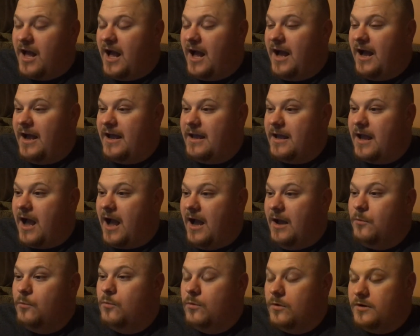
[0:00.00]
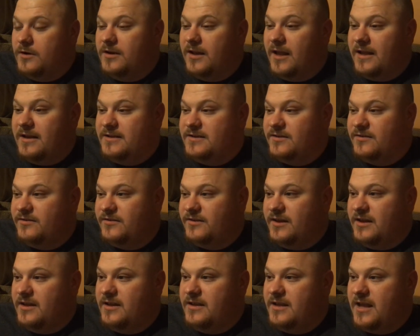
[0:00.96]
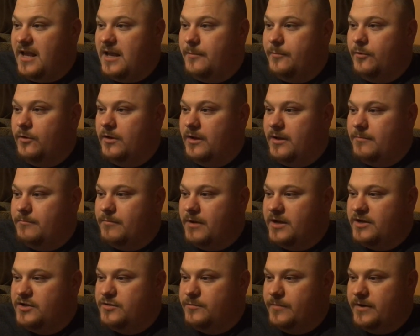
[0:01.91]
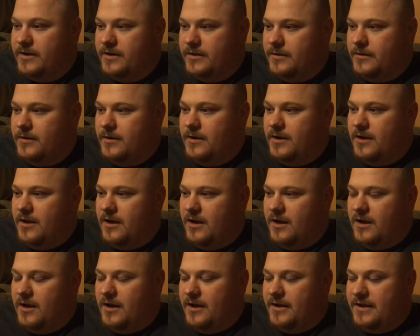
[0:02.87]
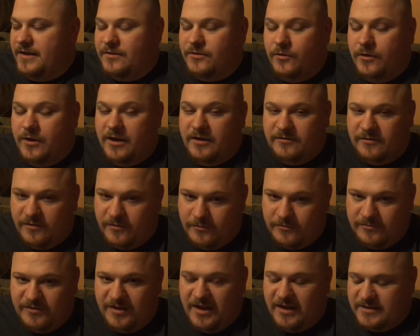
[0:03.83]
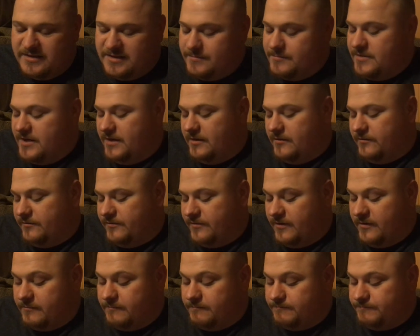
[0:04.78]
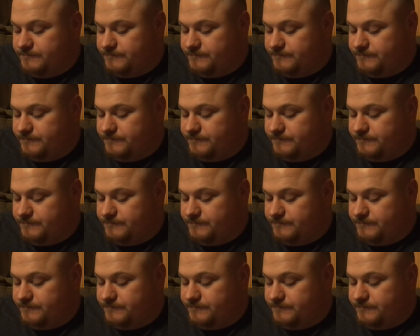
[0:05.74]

I would like to see Gable and Benjamin get their hands on those tag team titles, so.